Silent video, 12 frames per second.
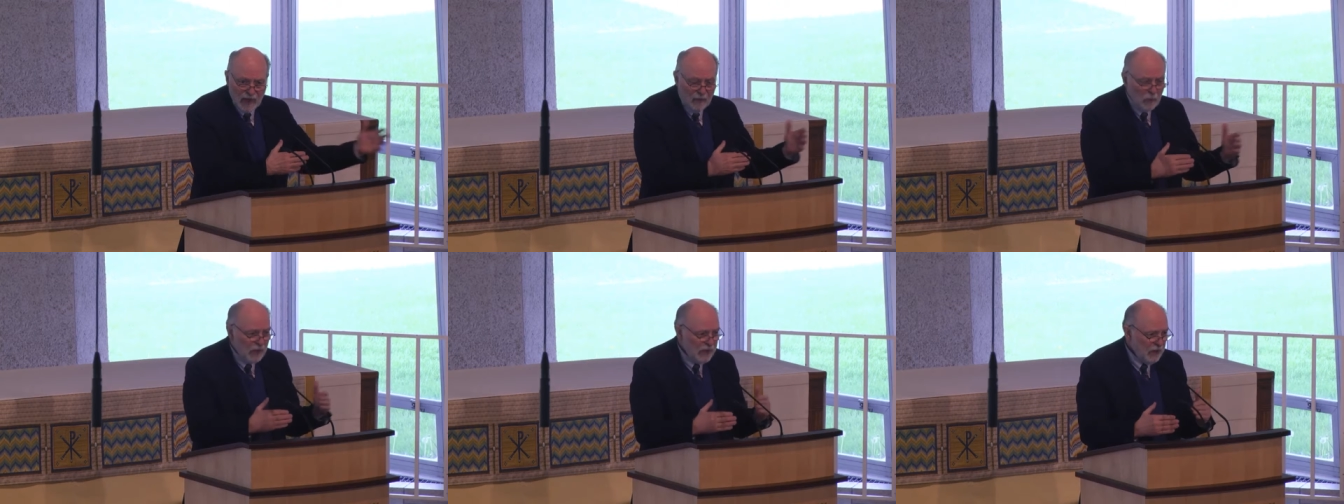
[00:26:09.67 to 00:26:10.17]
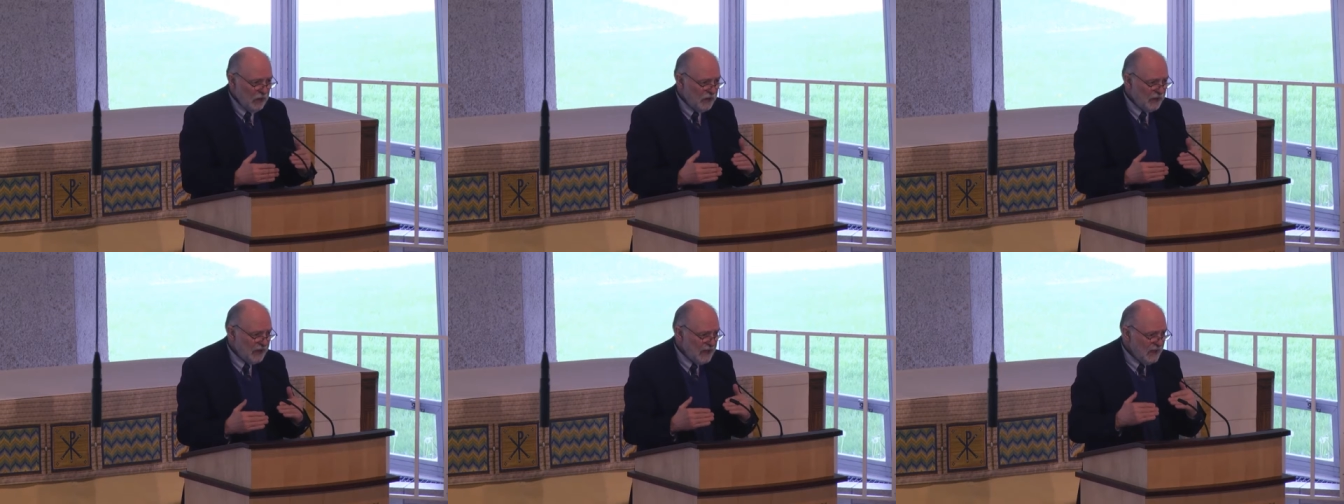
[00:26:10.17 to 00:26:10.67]
And when you
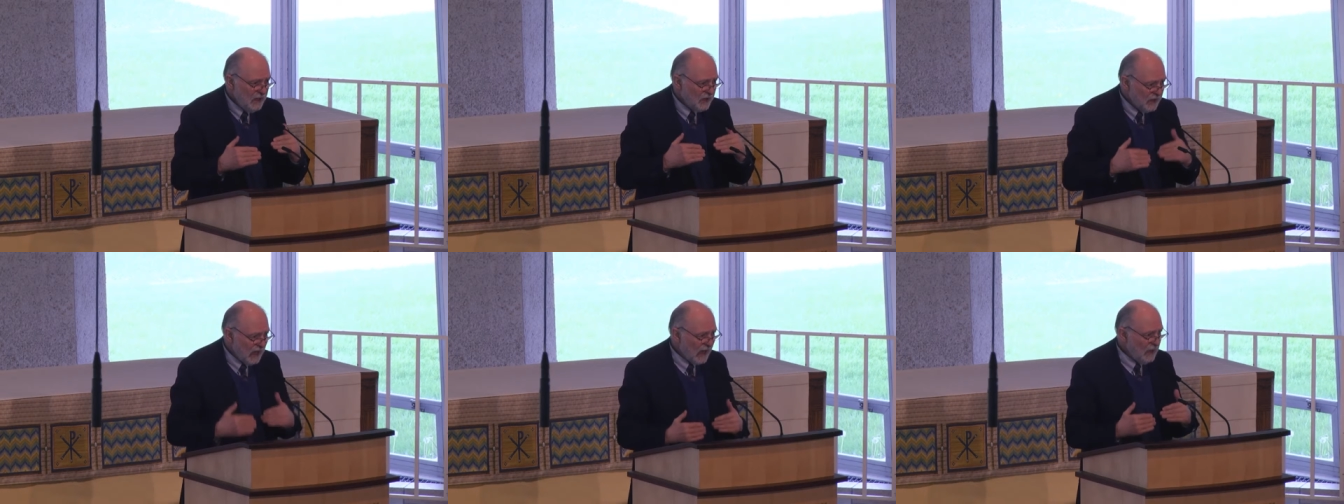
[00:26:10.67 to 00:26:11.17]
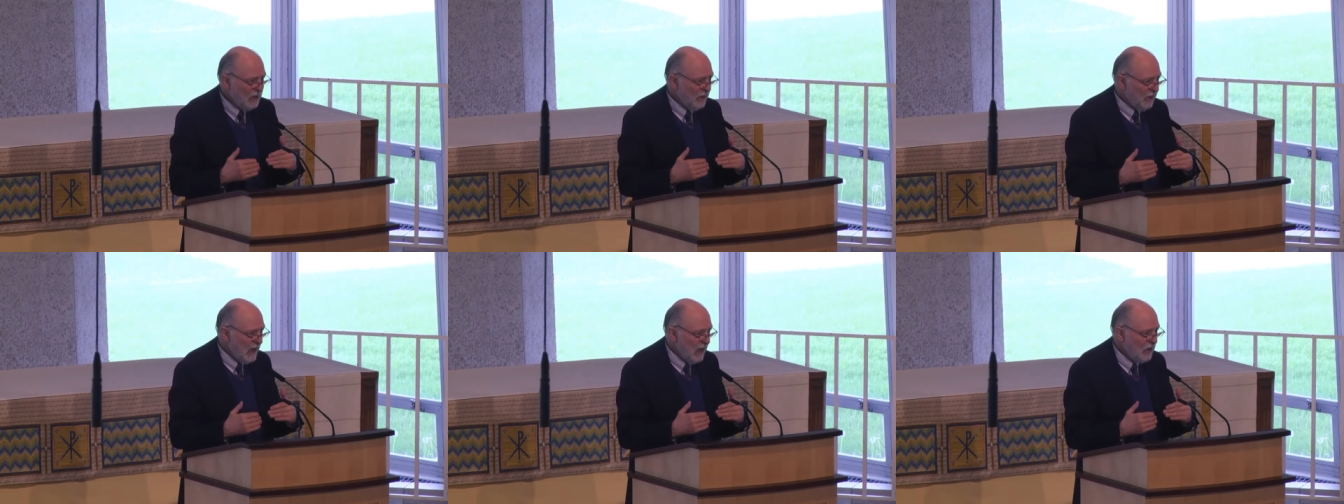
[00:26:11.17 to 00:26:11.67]
see the second
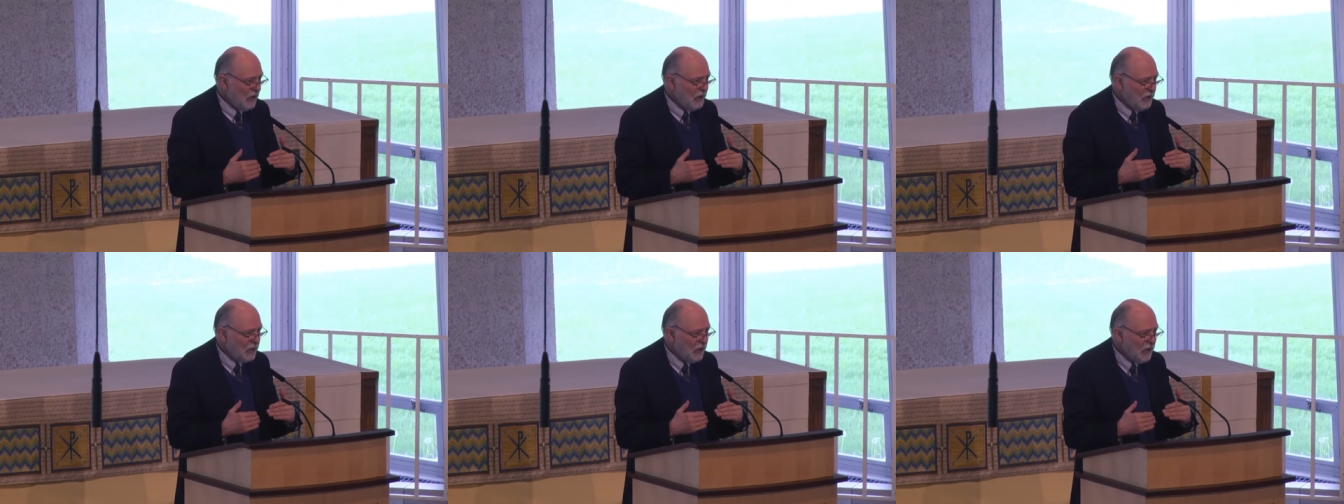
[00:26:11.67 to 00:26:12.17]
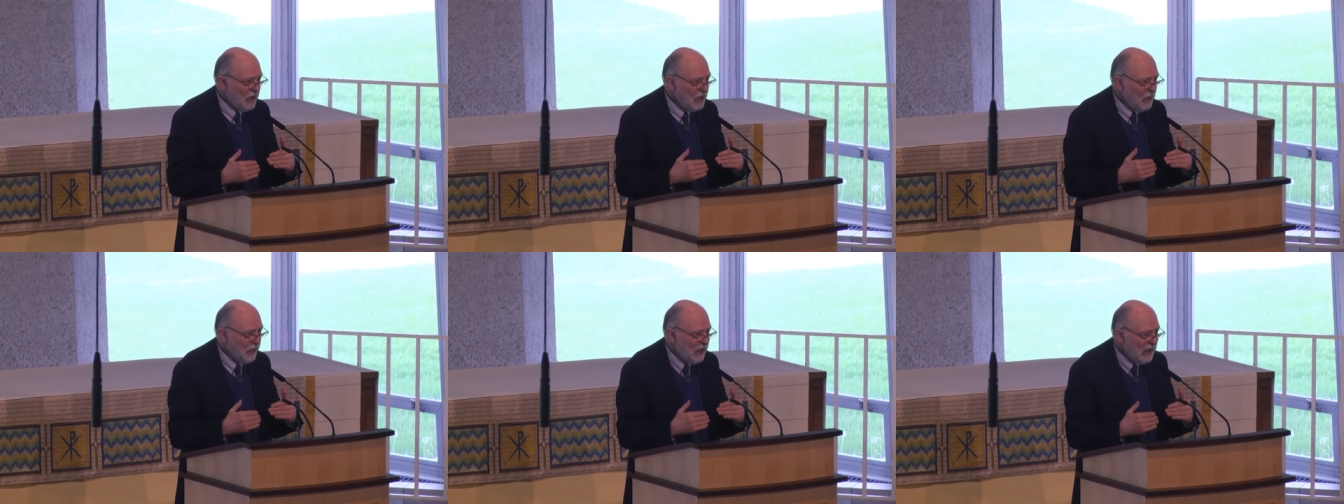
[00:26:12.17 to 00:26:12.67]
creation story,
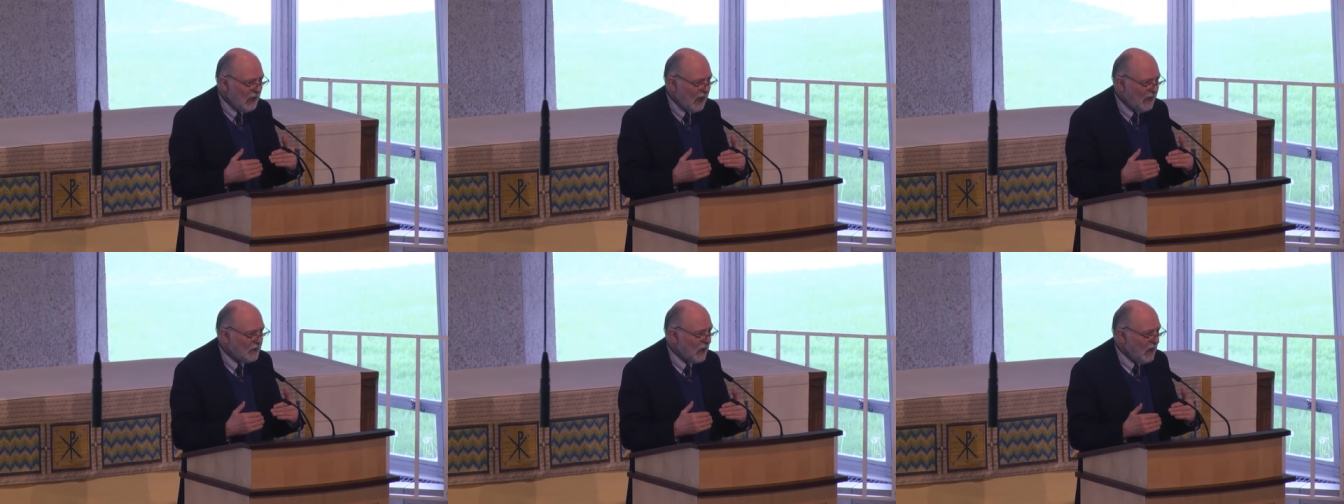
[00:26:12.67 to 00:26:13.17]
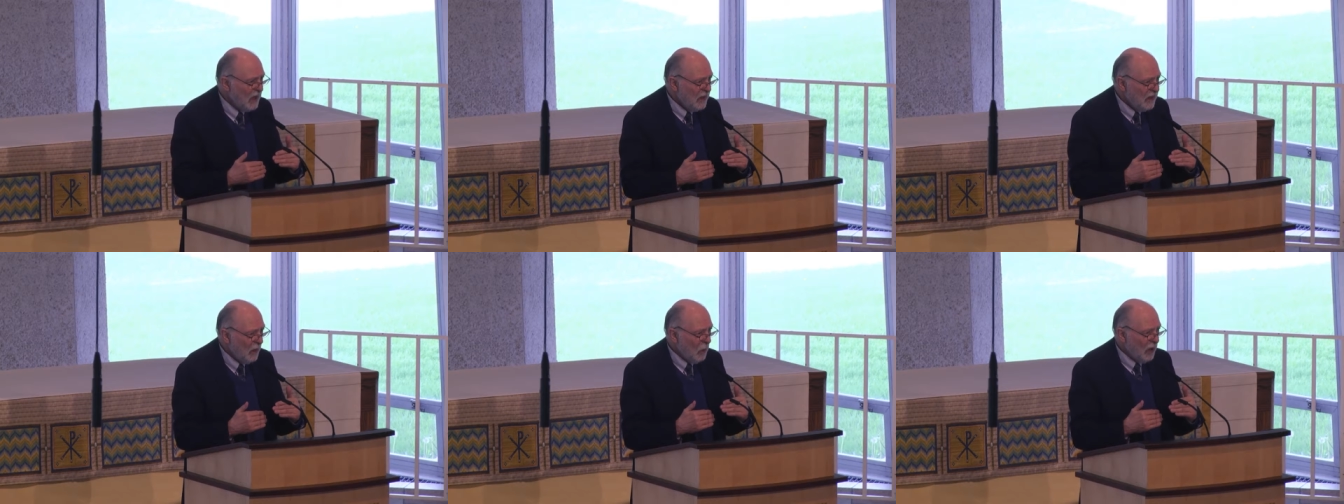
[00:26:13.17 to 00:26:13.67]
you realize
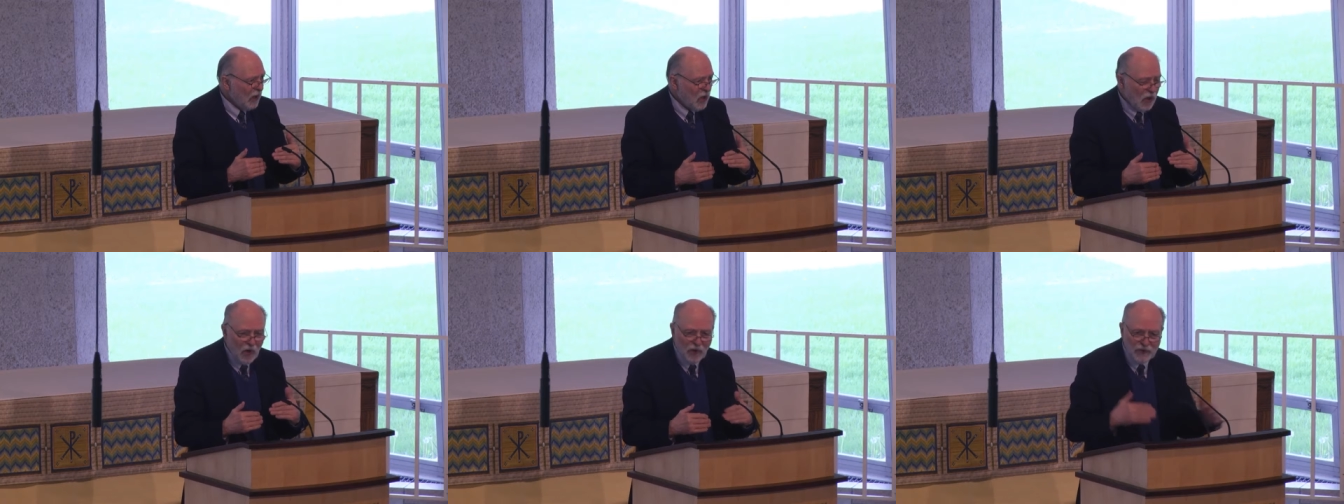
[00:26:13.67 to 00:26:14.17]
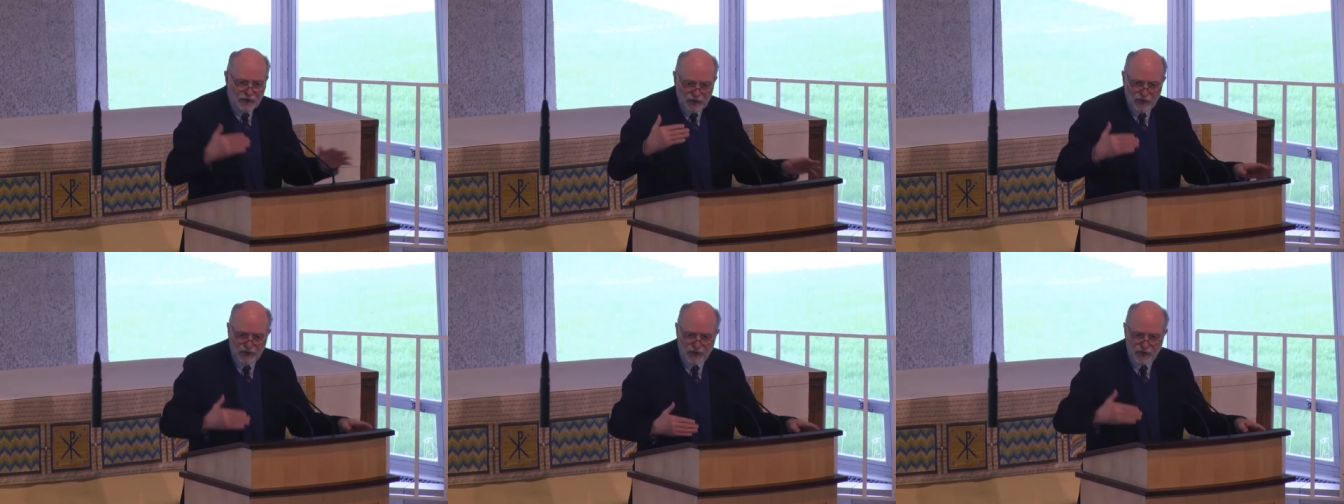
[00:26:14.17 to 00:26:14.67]
that we're called
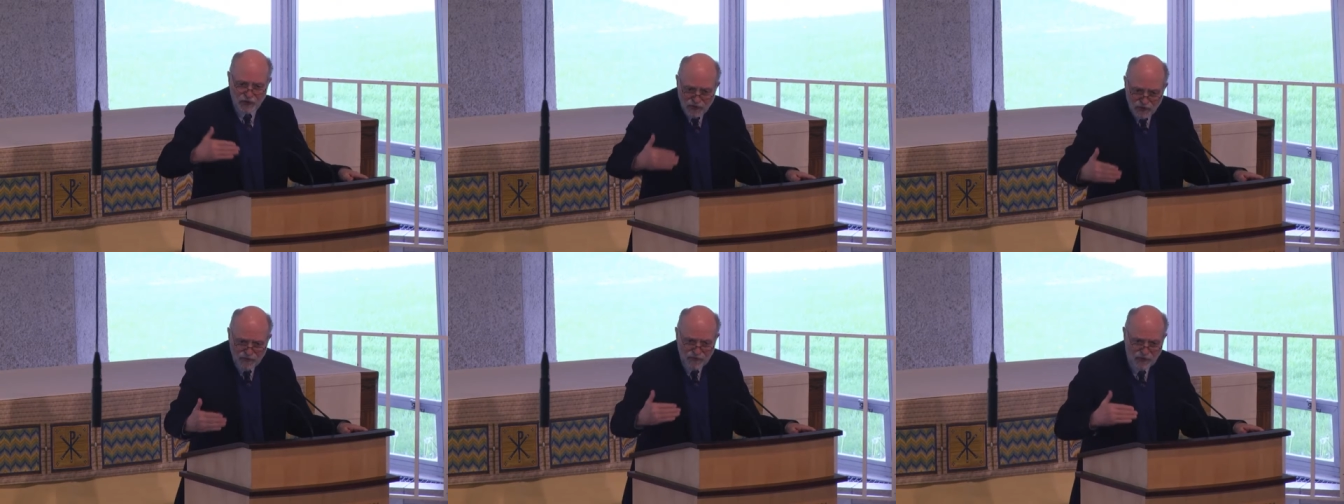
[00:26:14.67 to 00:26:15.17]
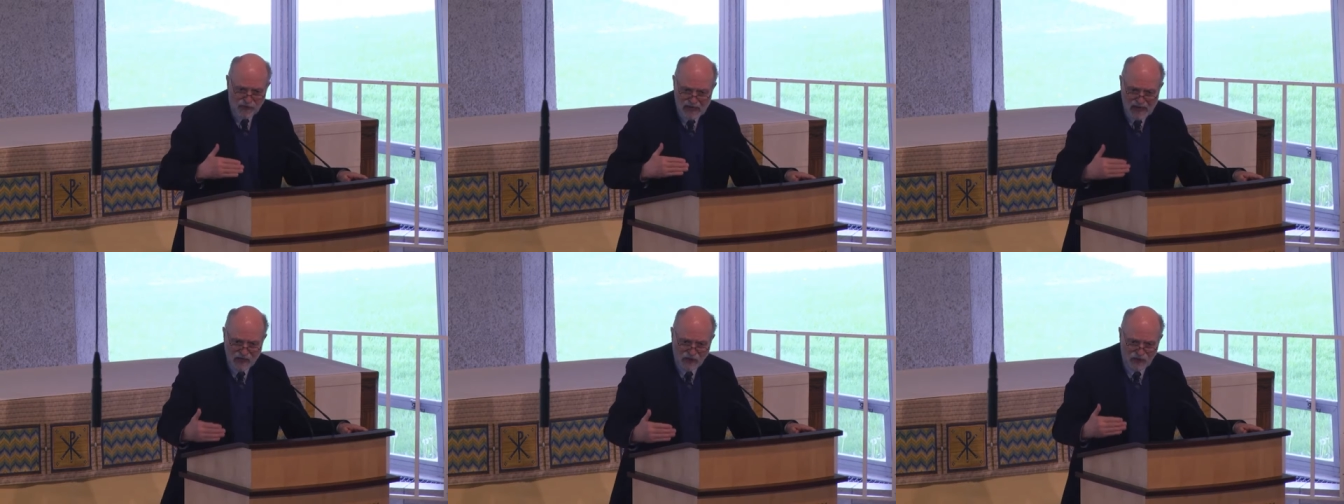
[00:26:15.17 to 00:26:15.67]
to serve
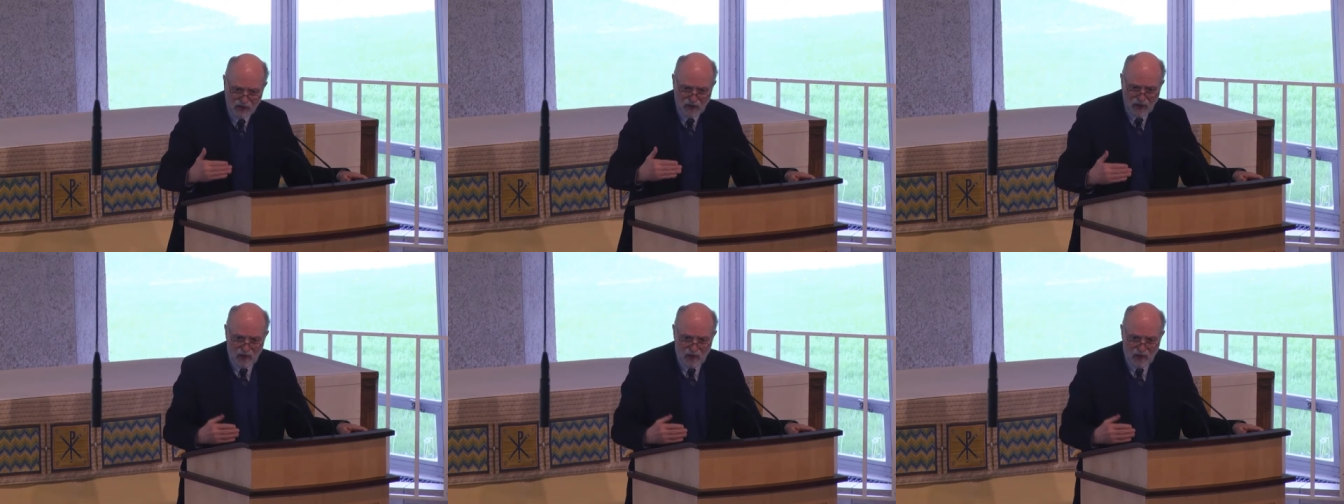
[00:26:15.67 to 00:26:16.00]
creation,